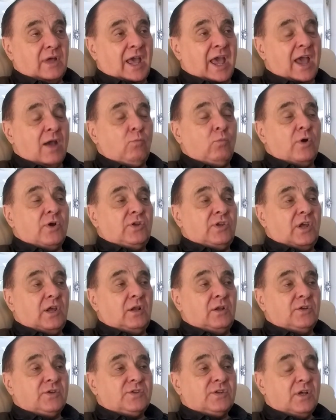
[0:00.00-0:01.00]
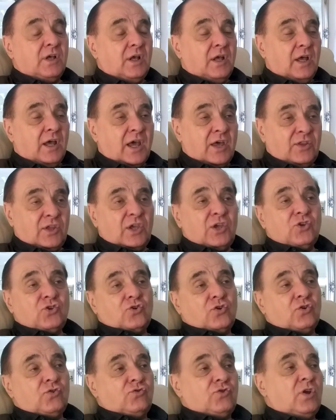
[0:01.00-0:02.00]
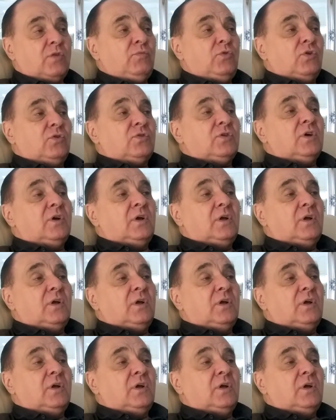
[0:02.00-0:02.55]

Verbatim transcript: Amway dealers, and they each contribute